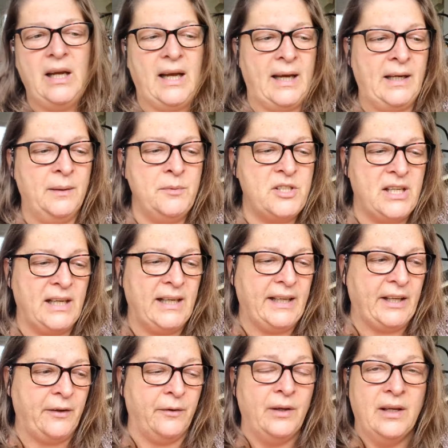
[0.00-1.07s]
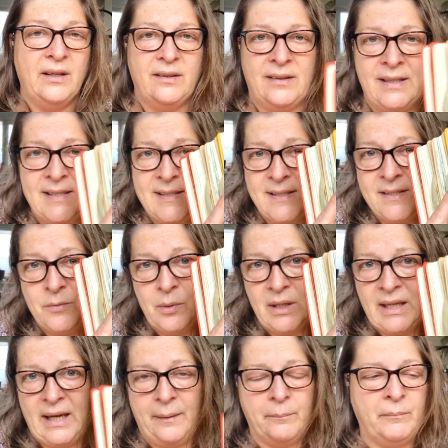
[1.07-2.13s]
And I'm telling you, this is what
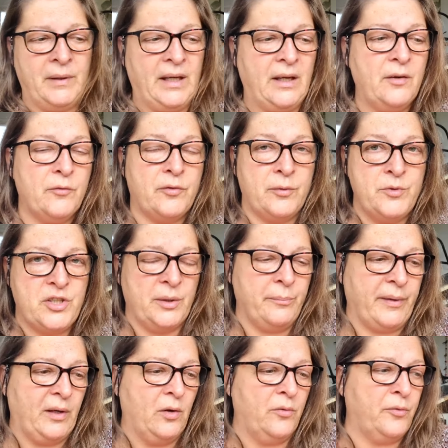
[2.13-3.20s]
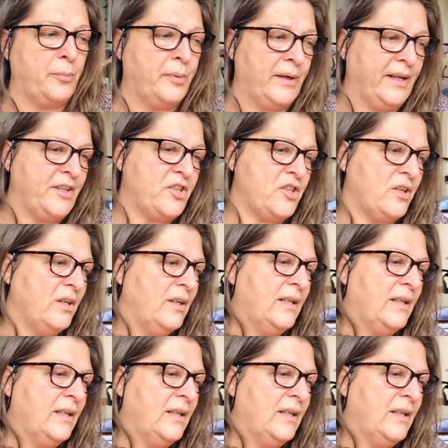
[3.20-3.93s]
kept me from jumping off a bridge.